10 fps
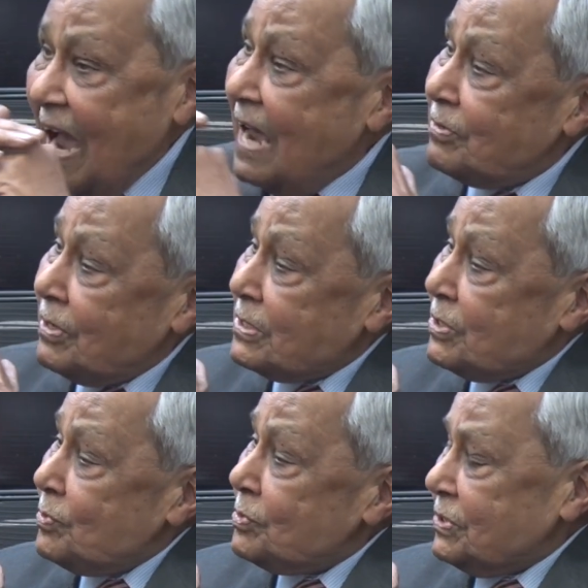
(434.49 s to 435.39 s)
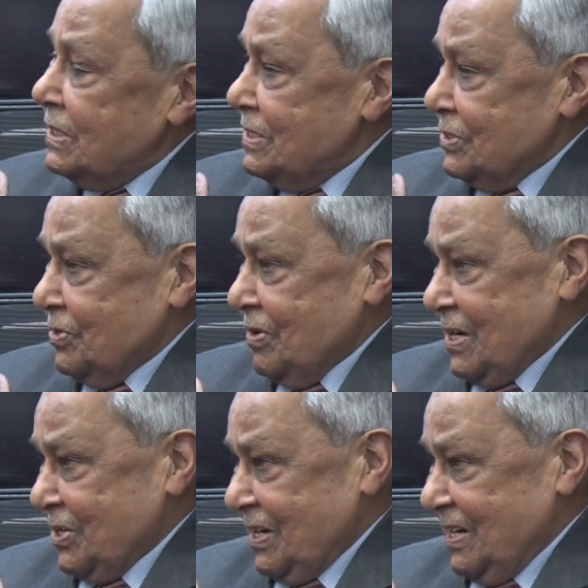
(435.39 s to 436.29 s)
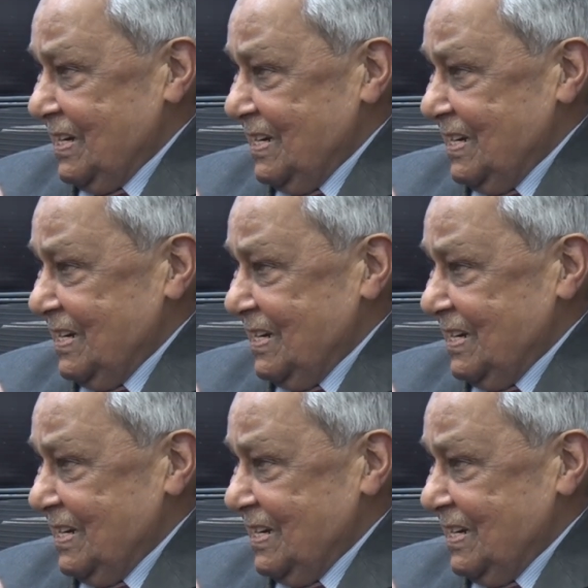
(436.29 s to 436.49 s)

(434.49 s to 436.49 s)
and reduce the discretion?